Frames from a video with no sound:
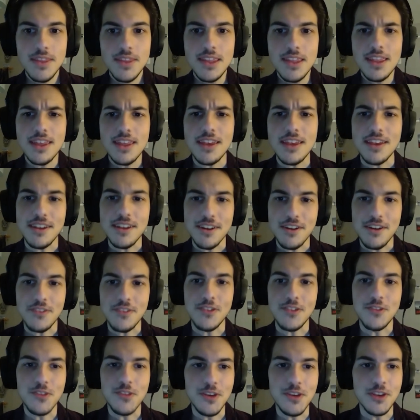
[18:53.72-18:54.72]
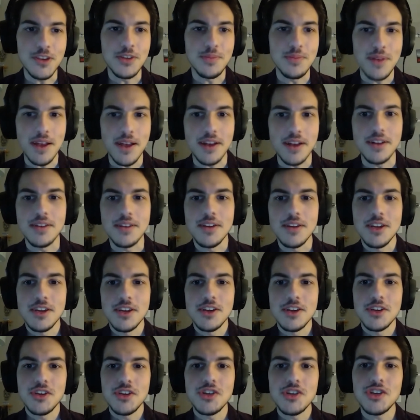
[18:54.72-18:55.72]
Yeah, if you think you're better,
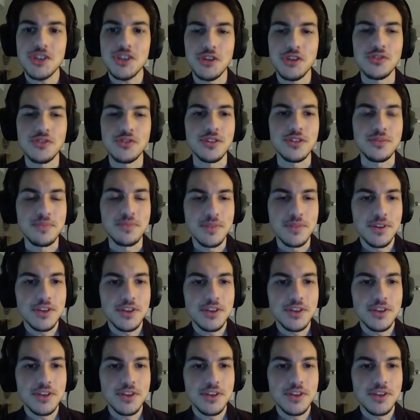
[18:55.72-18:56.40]
show them.